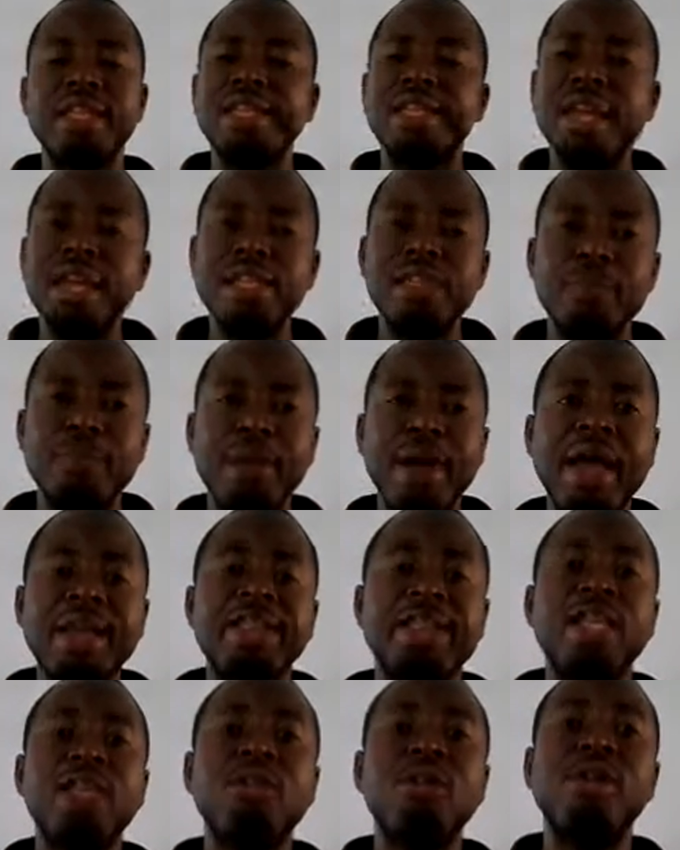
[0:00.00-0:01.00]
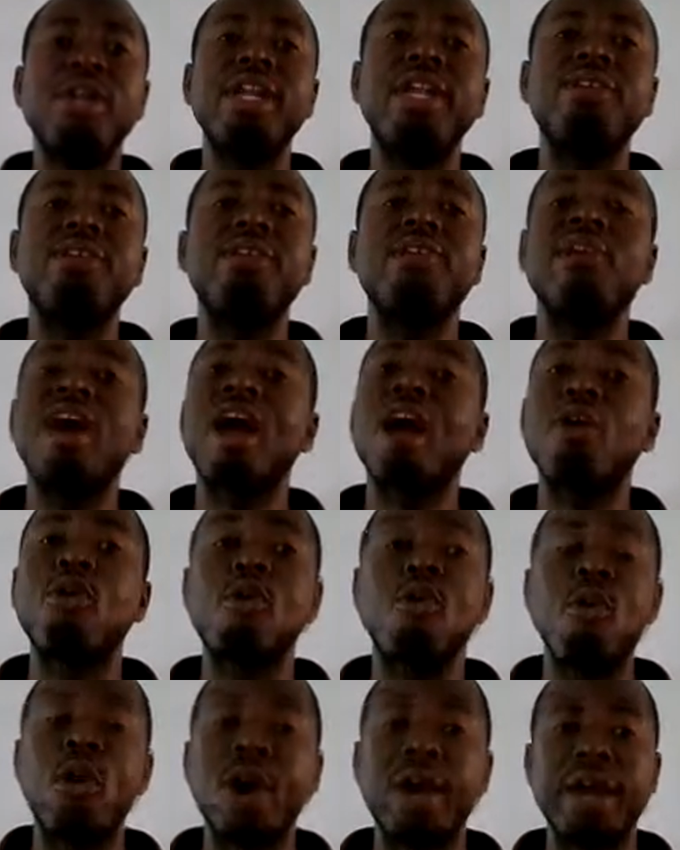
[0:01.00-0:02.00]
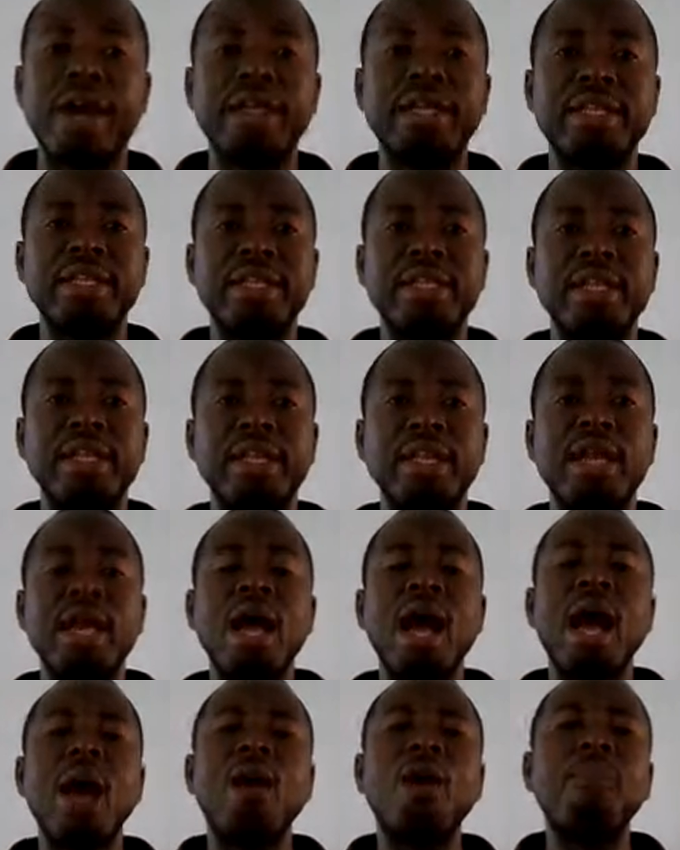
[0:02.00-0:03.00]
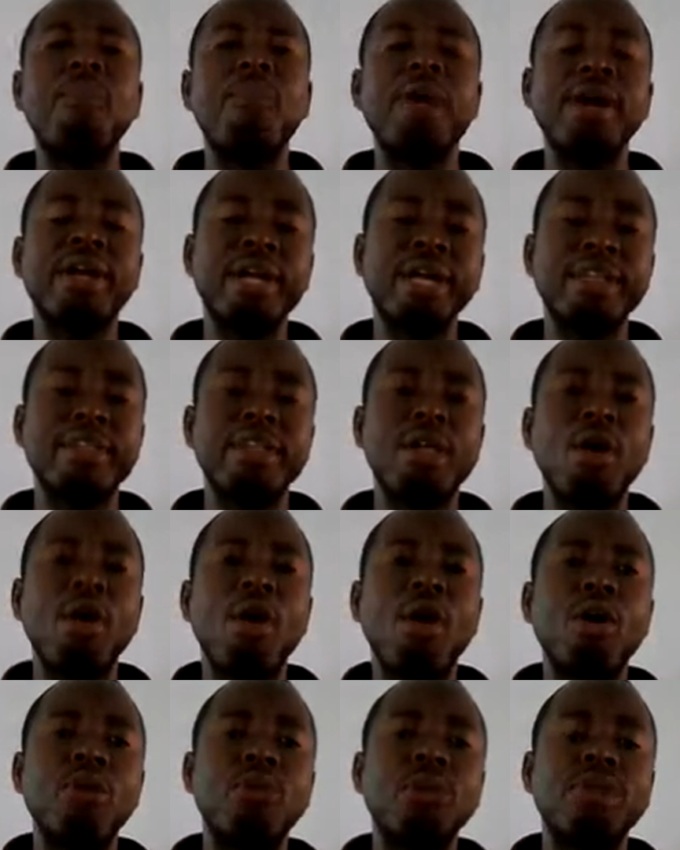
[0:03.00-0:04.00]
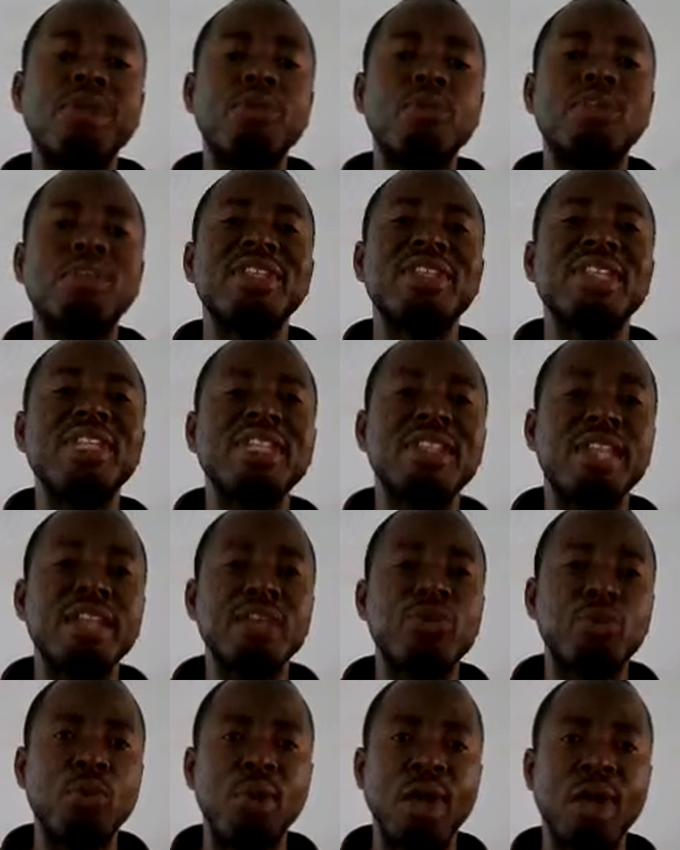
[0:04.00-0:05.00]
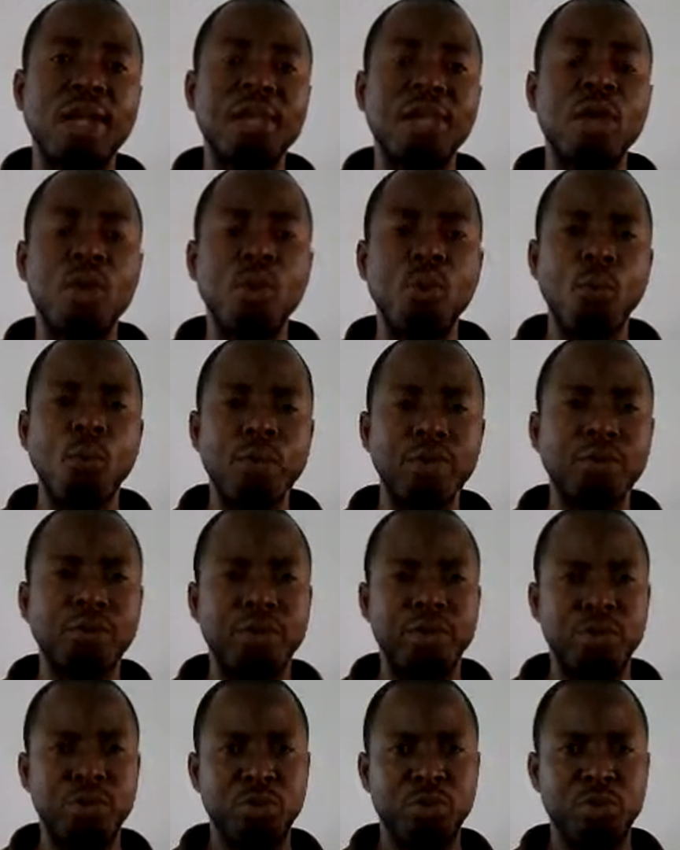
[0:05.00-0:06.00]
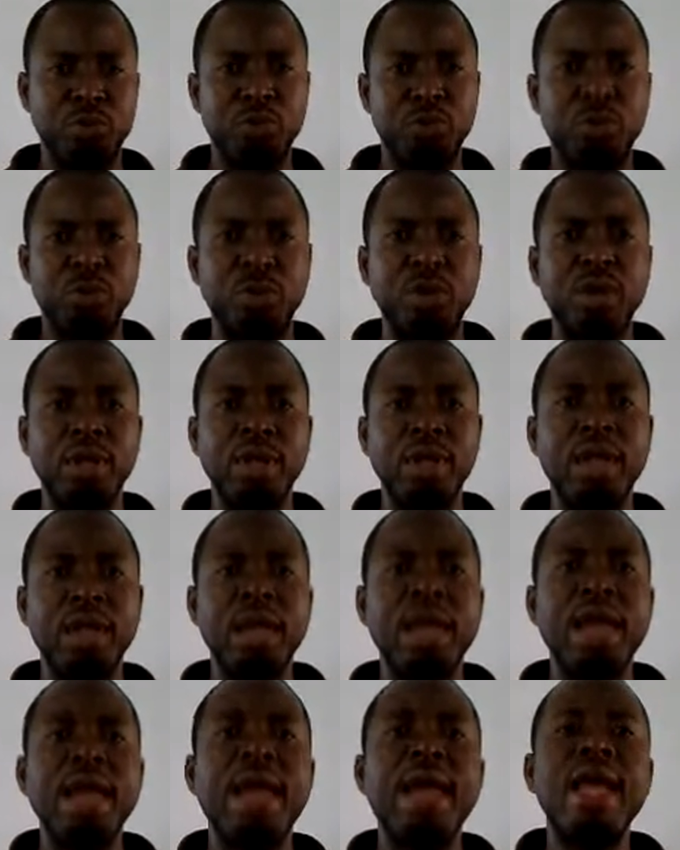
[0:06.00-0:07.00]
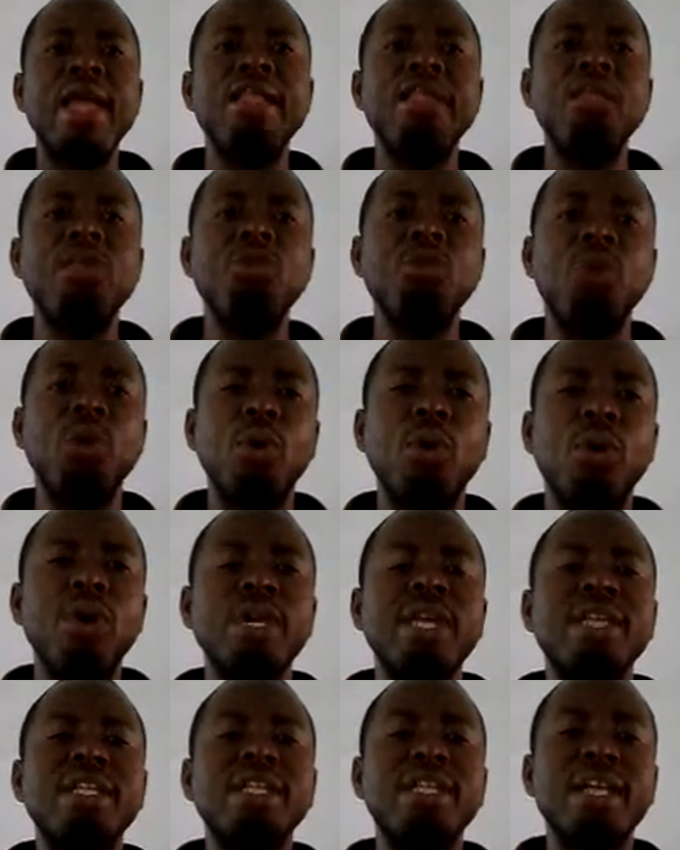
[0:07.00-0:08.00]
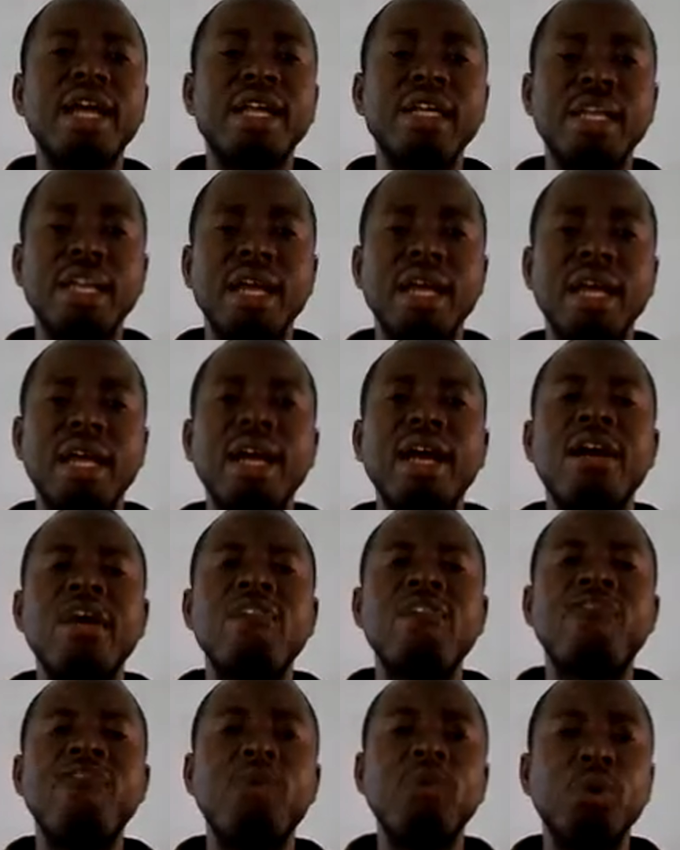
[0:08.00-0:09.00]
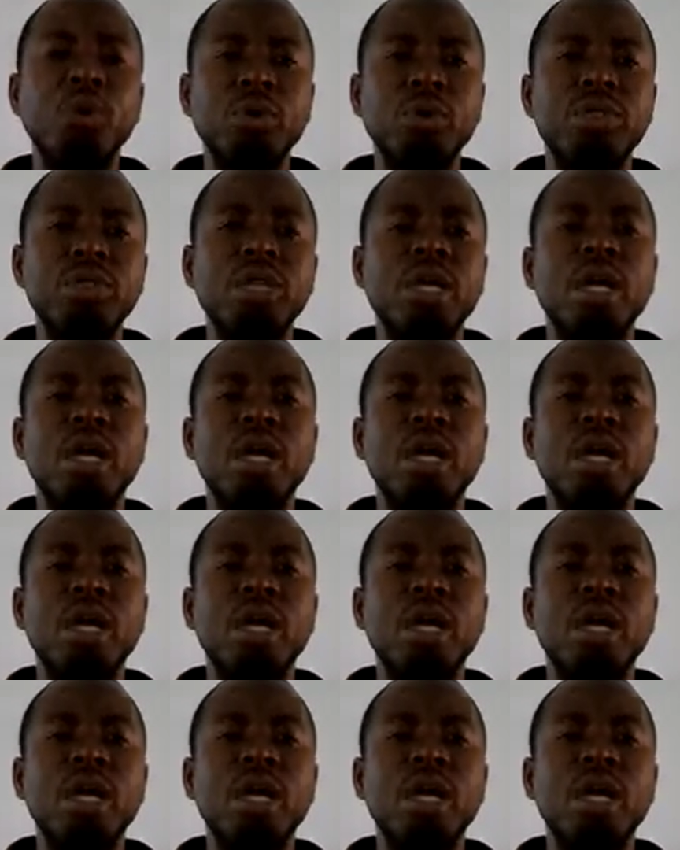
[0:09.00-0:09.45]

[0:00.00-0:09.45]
Despite the knowledge we've acquired, our pocket always will dictate to us what we should do. And you know, in Ghana, food